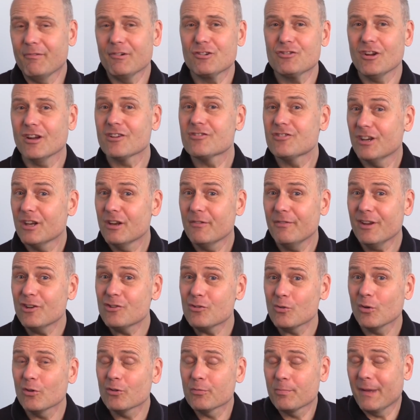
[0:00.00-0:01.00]
ever judge
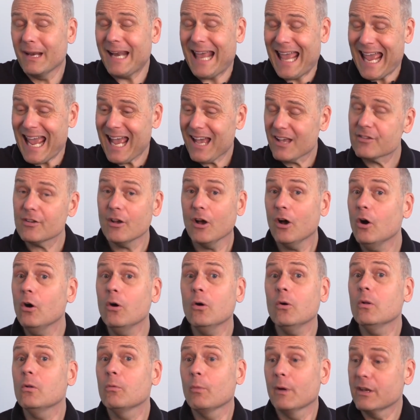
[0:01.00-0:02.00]
individuals, but as a
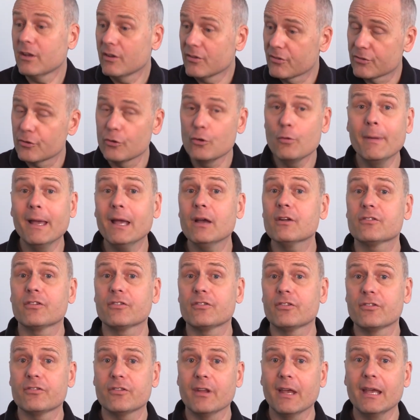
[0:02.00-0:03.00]
whole, when you zoom out to
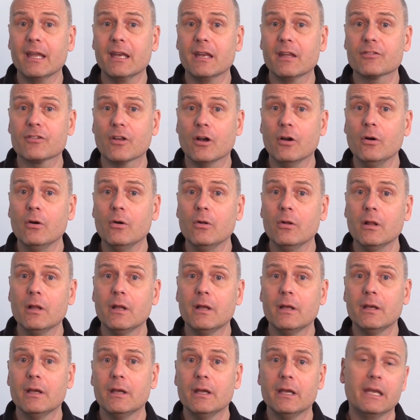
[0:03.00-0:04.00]
society as a whole,
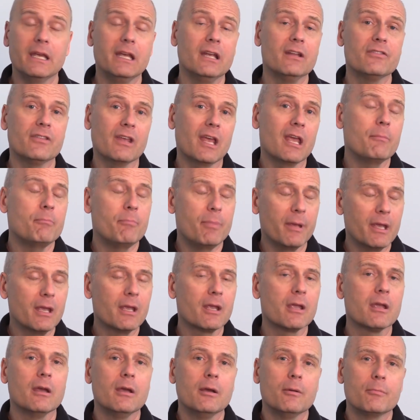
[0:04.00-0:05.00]
it's a
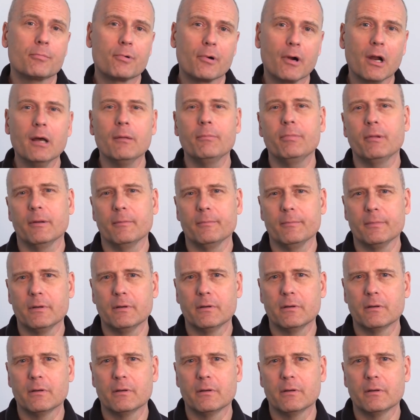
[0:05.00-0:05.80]
big problem.